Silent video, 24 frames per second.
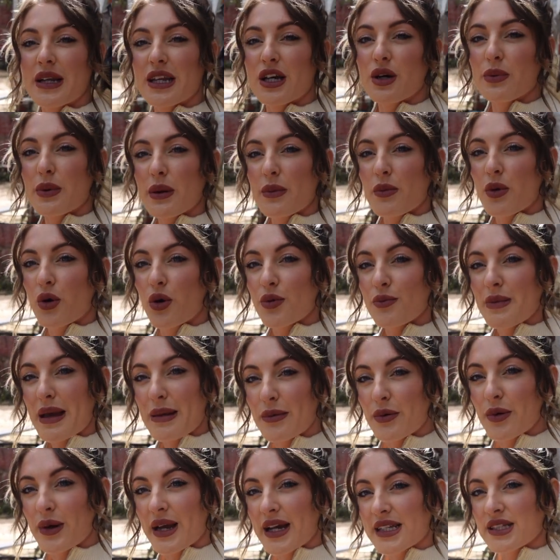a little bit more, and
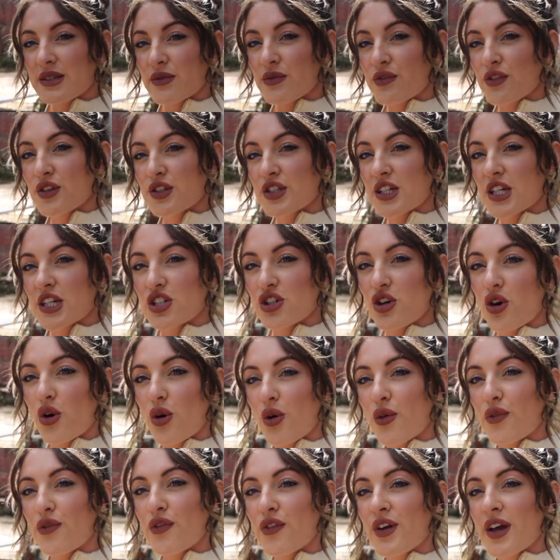maybe we'll get some footage
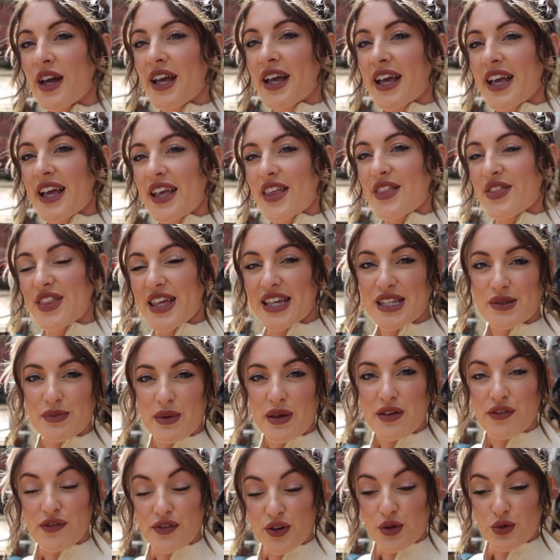of this
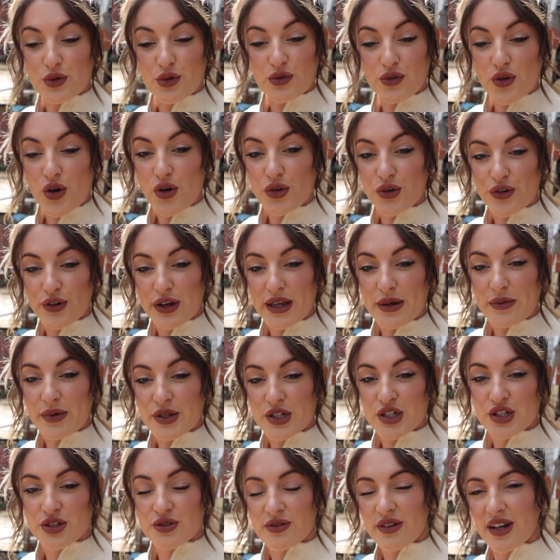being filled with concrete,
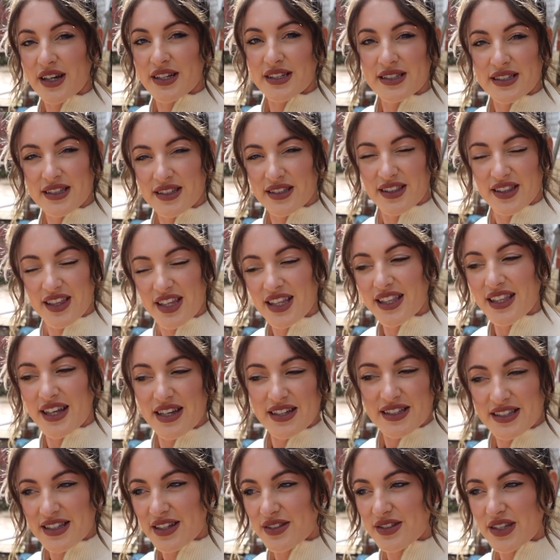which I think
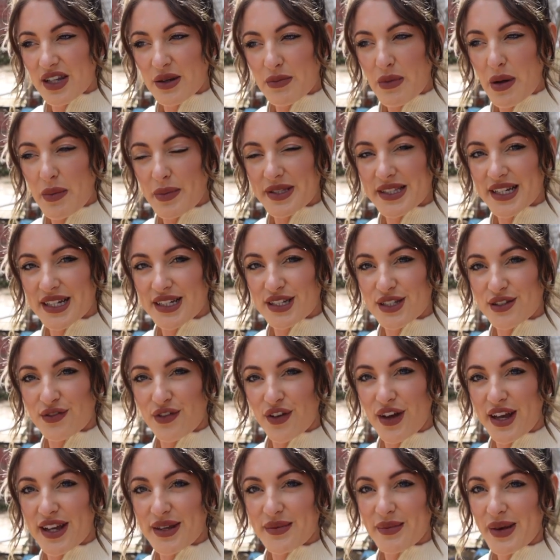that sounds like it might be
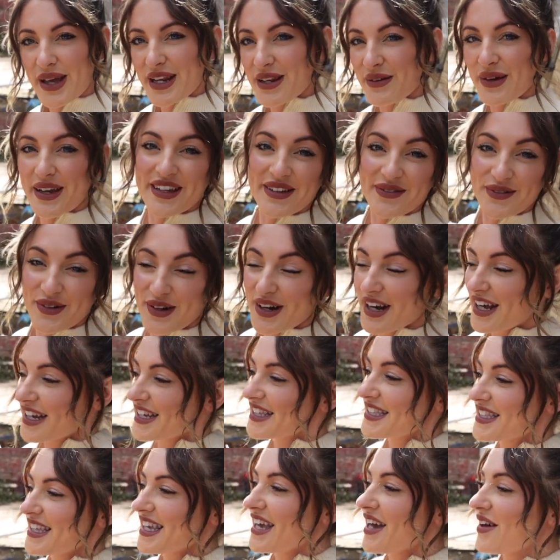satisfying, but anyway, we'll see